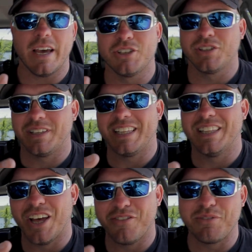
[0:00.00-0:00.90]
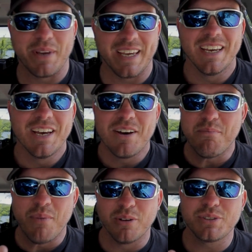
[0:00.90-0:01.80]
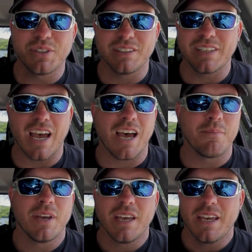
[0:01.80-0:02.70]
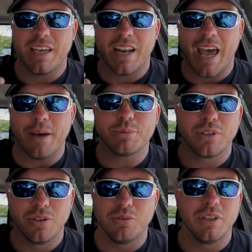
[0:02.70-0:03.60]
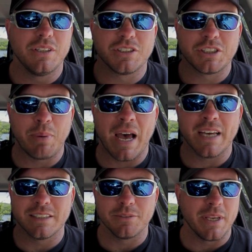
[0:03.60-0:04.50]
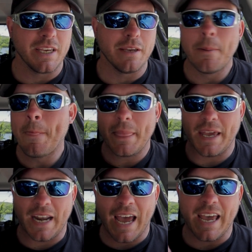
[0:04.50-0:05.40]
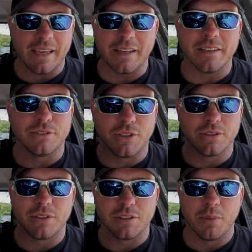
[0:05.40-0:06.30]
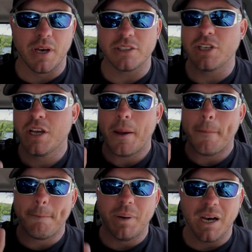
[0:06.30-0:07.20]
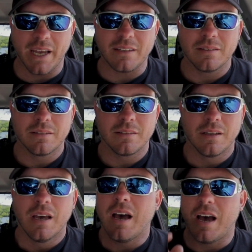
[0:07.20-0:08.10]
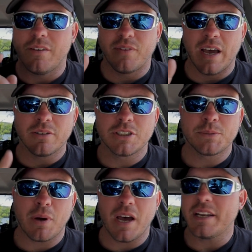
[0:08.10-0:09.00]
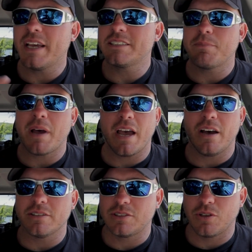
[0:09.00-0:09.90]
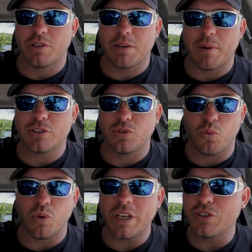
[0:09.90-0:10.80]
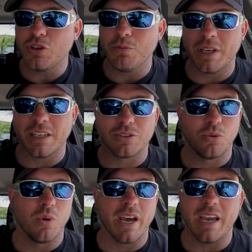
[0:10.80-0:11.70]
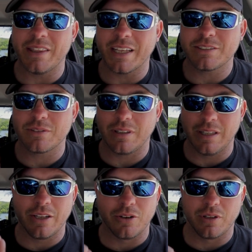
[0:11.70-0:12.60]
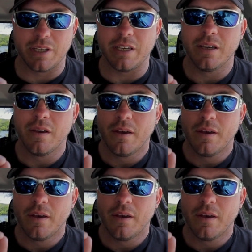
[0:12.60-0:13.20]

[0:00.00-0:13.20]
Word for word: actually loved me. Most of the time, it absolutely despises me and I hate it just as much. But I found a spot next to my house that's only about 22 minutes away and that's literally